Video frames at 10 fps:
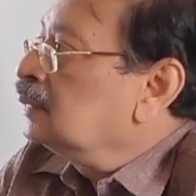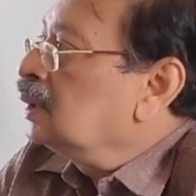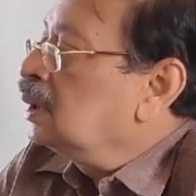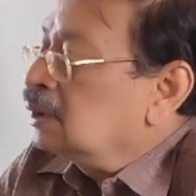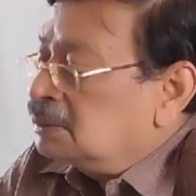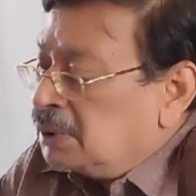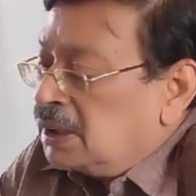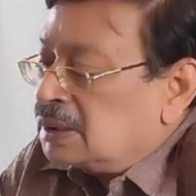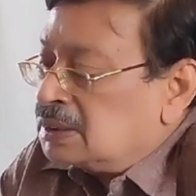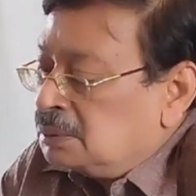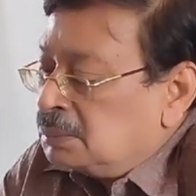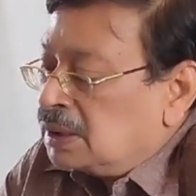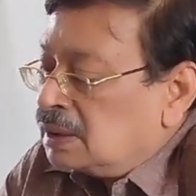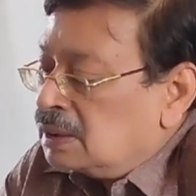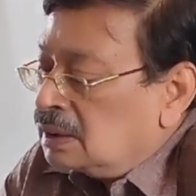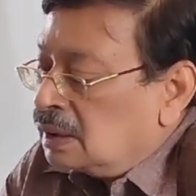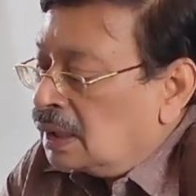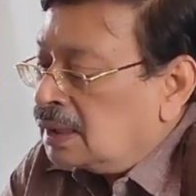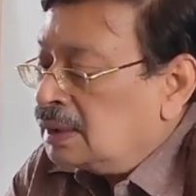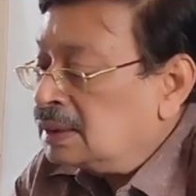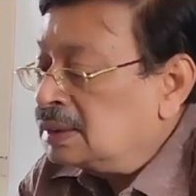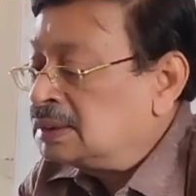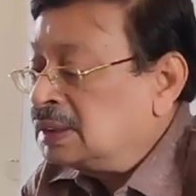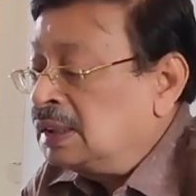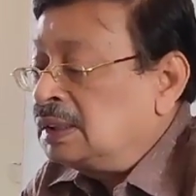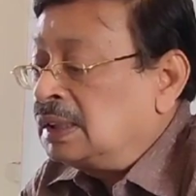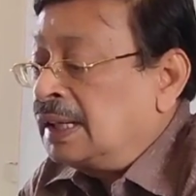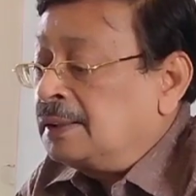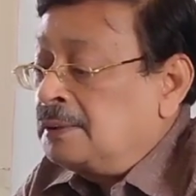It is being estimated and it is seen that